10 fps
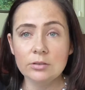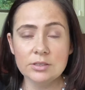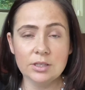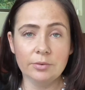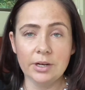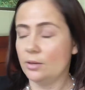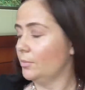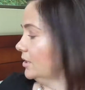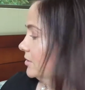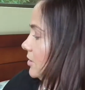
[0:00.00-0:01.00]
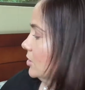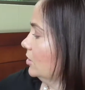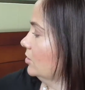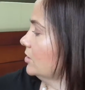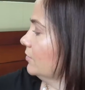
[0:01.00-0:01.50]
You can see already it makes such a
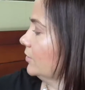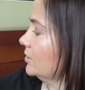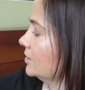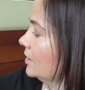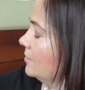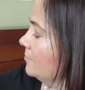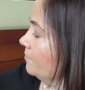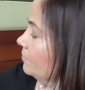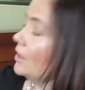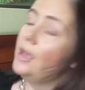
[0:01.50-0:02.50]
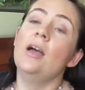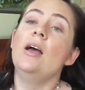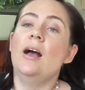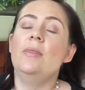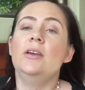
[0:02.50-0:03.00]
huge difference.
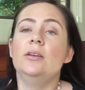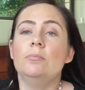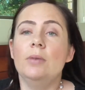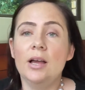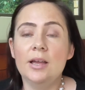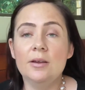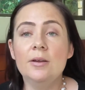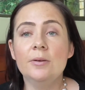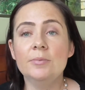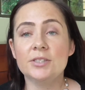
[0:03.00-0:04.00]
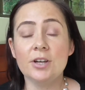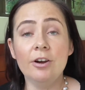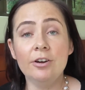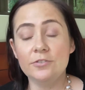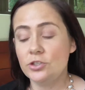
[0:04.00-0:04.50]
And then my
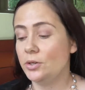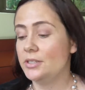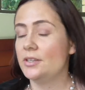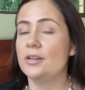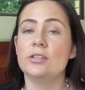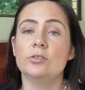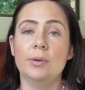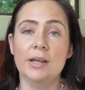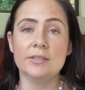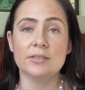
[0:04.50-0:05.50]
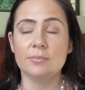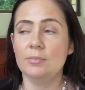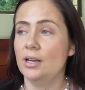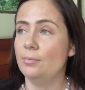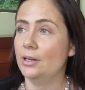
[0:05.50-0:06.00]
mascara of choice that has replaced
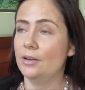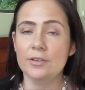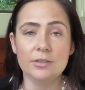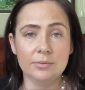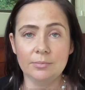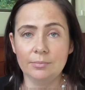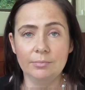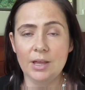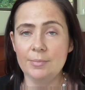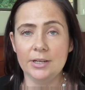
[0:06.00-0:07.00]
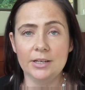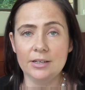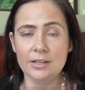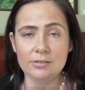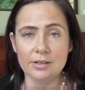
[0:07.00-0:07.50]
my beloved Maybelline
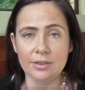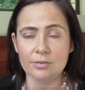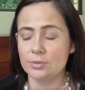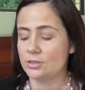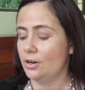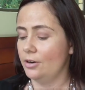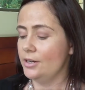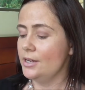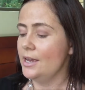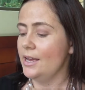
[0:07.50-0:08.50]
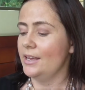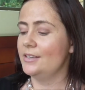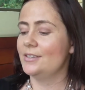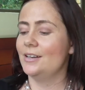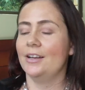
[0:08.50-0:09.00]
Illegal Length mascara
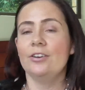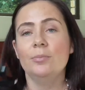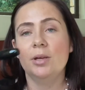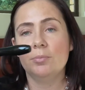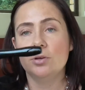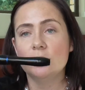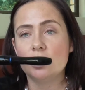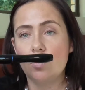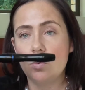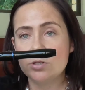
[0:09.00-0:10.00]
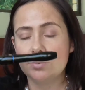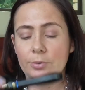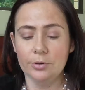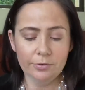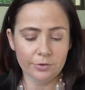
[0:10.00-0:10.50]
is the Lancôme Hypnose
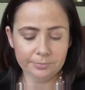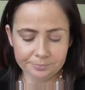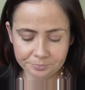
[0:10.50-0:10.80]
Waterproof.